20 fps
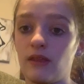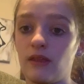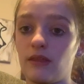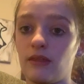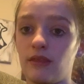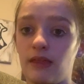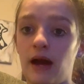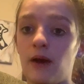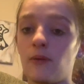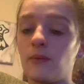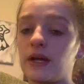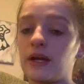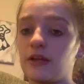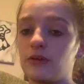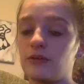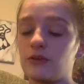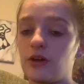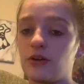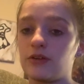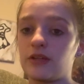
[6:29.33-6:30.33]
That way
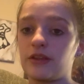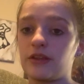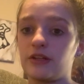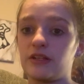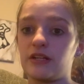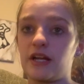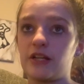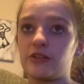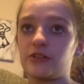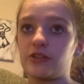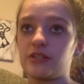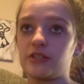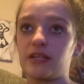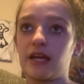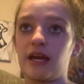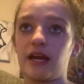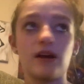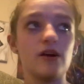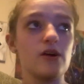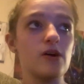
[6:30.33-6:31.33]
you know that they're not just
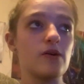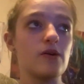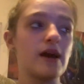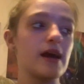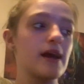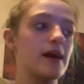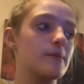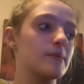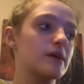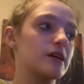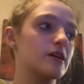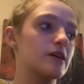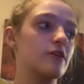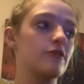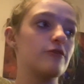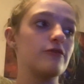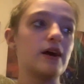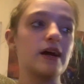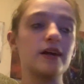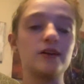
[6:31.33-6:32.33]
saying, oh, hey, I'm going to go
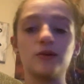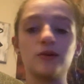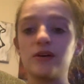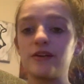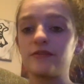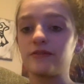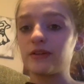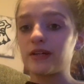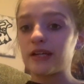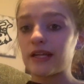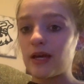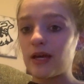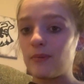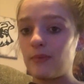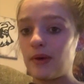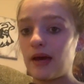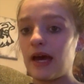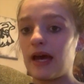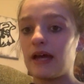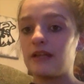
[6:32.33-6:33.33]
find whoever and get
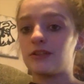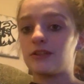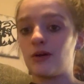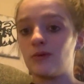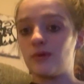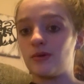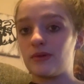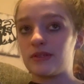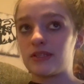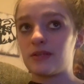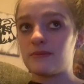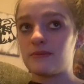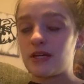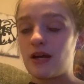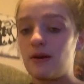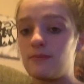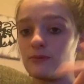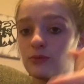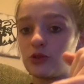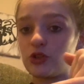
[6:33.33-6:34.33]
pet. No, we want them to
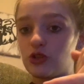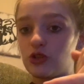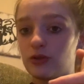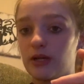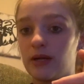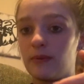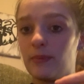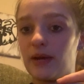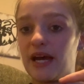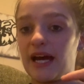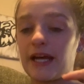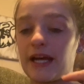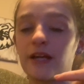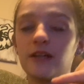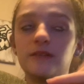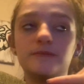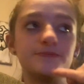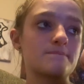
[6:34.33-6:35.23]
come straight back.